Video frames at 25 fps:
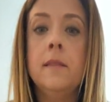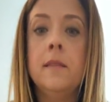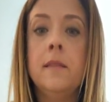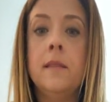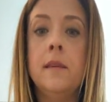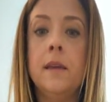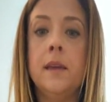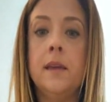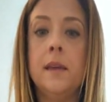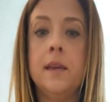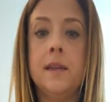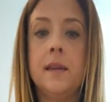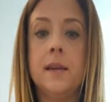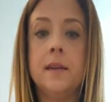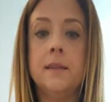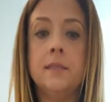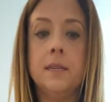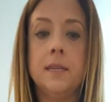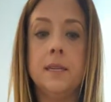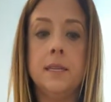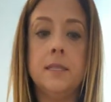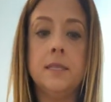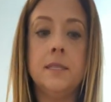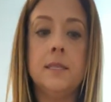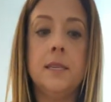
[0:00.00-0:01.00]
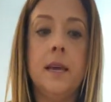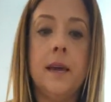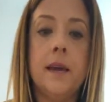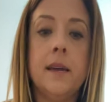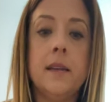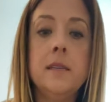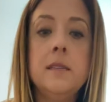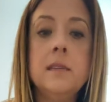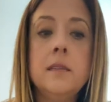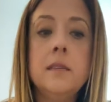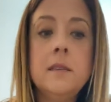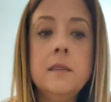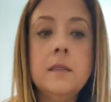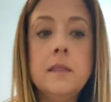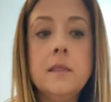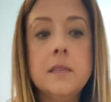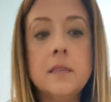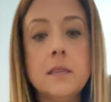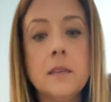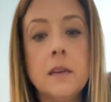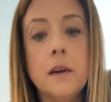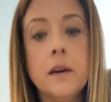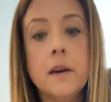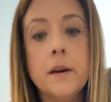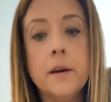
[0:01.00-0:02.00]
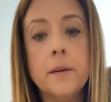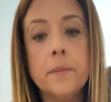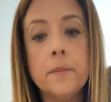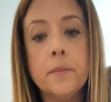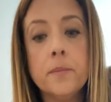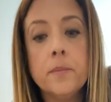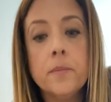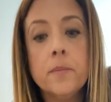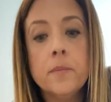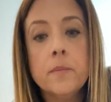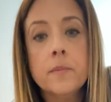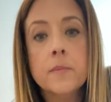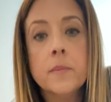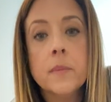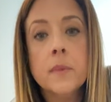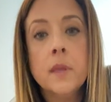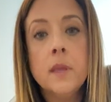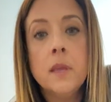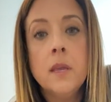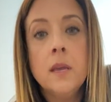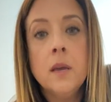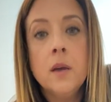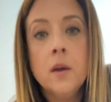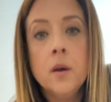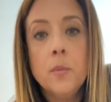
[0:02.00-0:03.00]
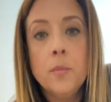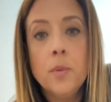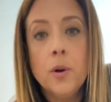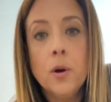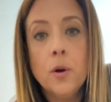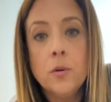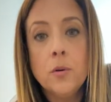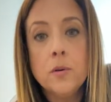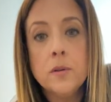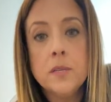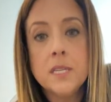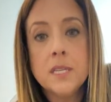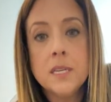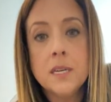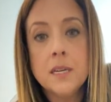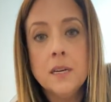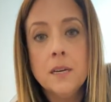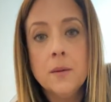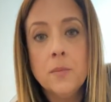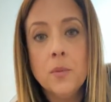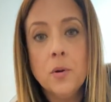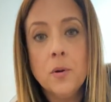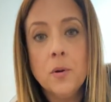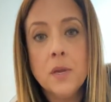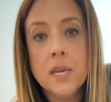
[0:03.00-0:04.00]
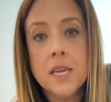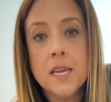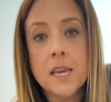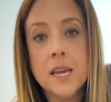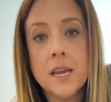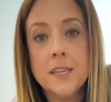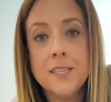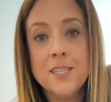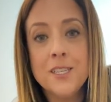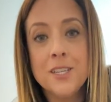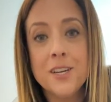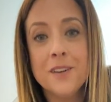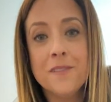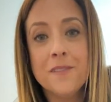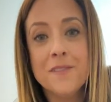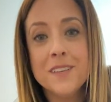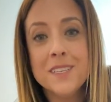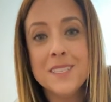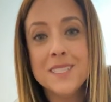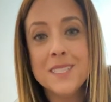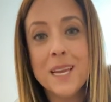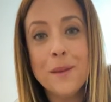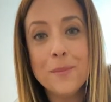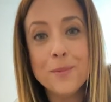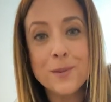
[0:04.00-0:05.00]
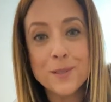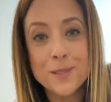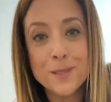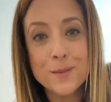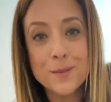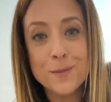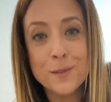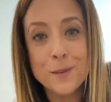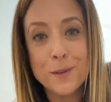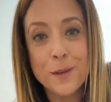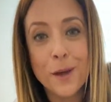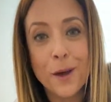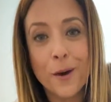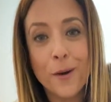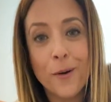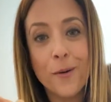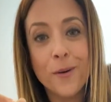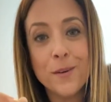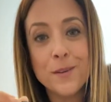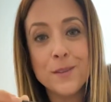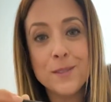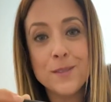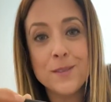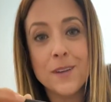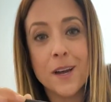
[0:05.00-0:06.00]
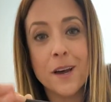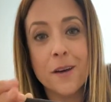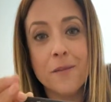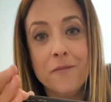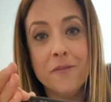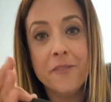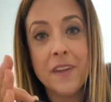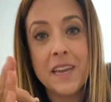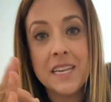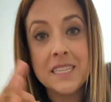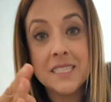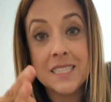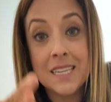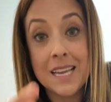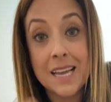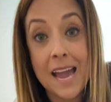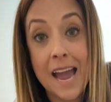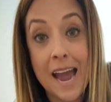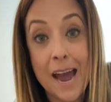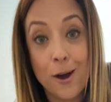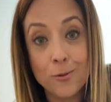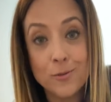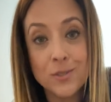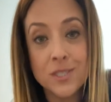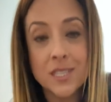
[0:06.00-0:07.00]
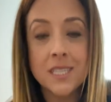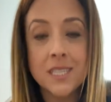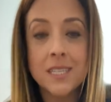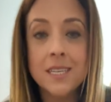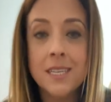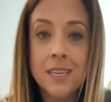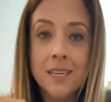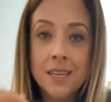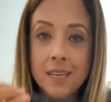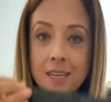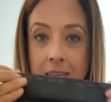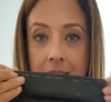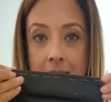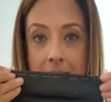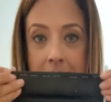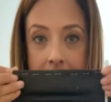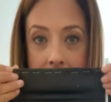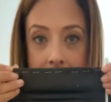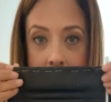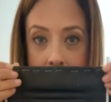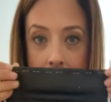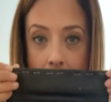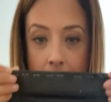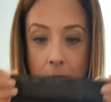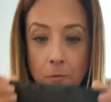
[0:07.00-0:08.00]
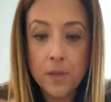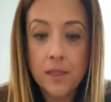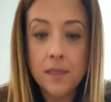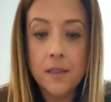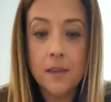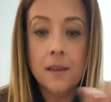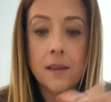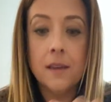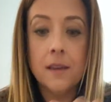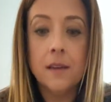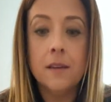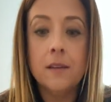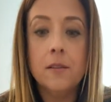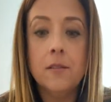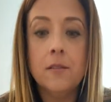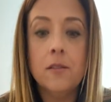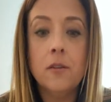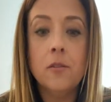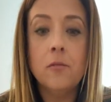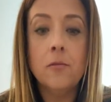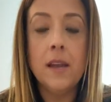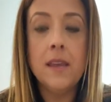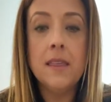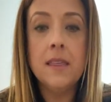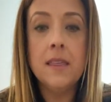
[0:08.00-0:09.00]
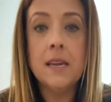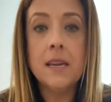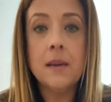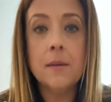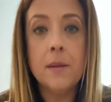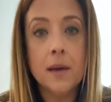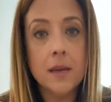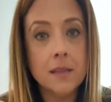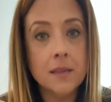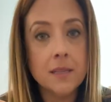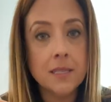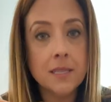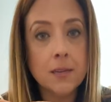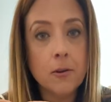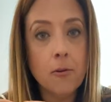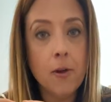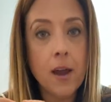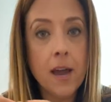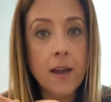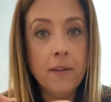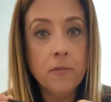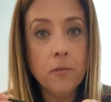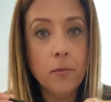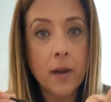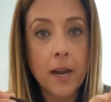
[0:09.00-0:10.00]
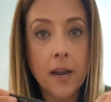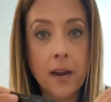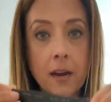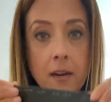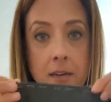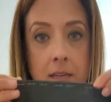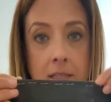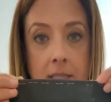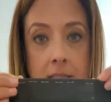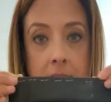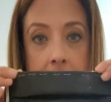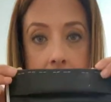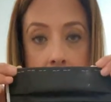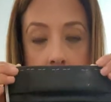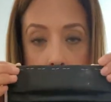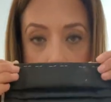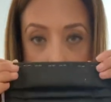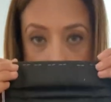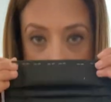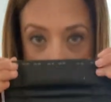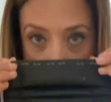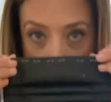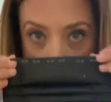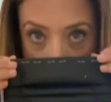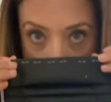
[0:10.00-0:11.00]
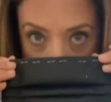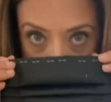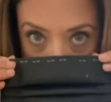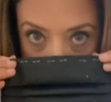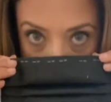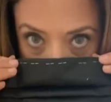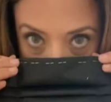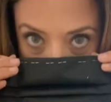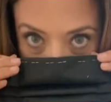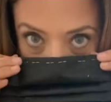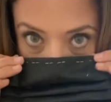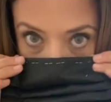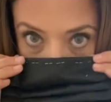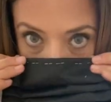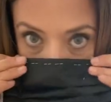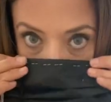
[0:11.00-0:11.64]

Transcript: And as I said, the poking edge of the staples will go facing out. So what the great thing about this craft wire is it helps fold and